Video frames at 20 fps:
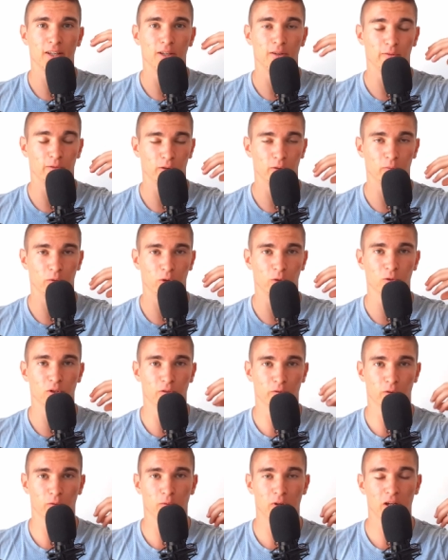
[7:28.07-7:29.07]
inform those
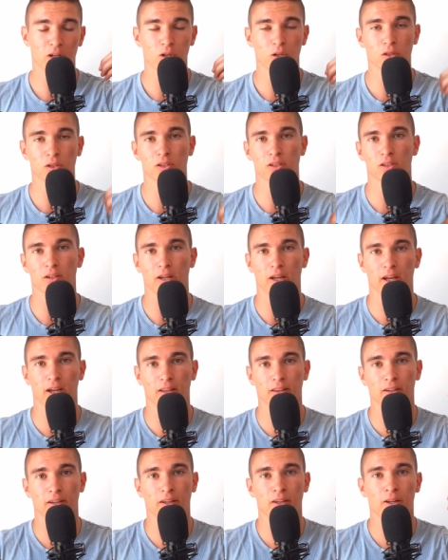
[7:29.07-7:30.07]
informations
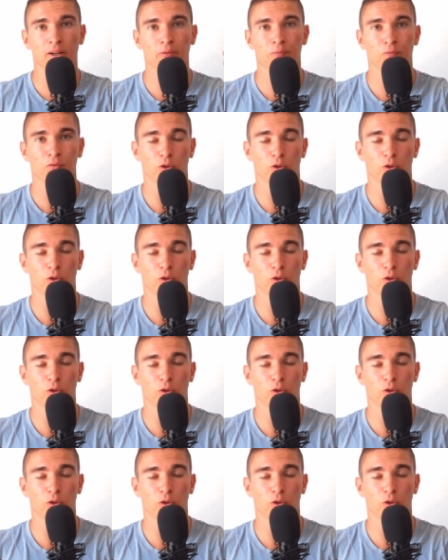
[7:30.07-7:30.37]
and